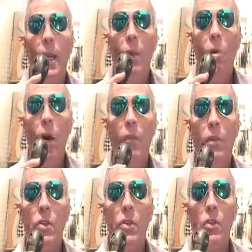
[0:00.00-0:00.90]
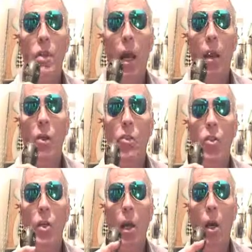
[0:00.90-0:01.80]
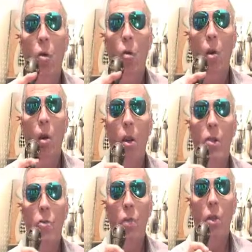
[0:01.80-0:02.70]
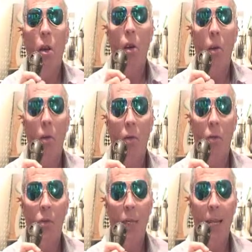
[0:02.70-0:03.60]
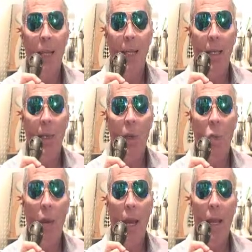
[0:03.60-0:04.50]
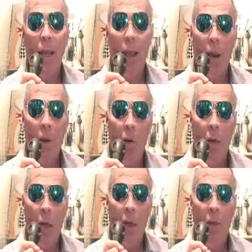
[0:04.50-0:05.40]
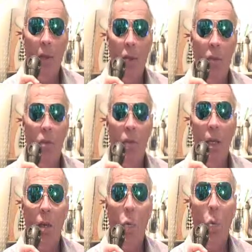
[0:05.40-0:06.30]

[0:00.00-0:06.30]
tell you what, this is our show, Cars with Curves, ending right now. This is the